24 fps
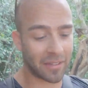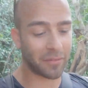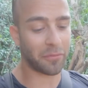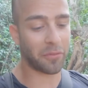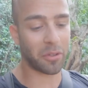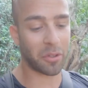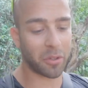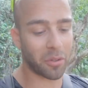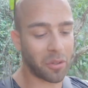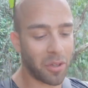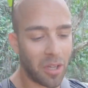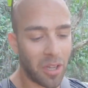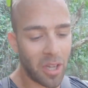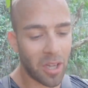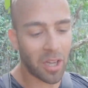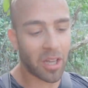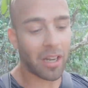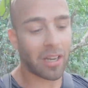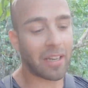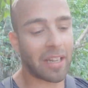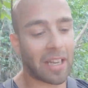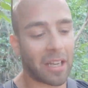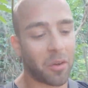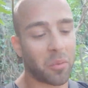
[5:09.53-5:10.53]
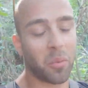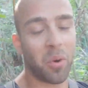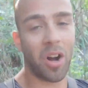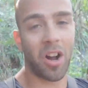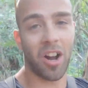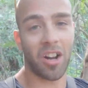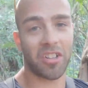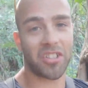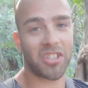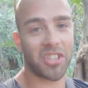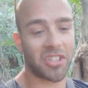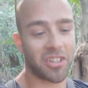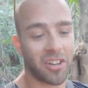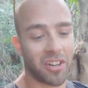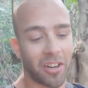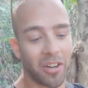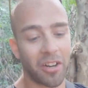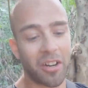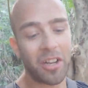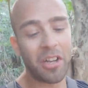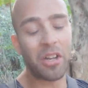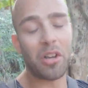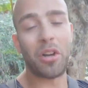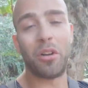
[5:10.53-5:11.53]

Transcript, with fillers: If you like watched our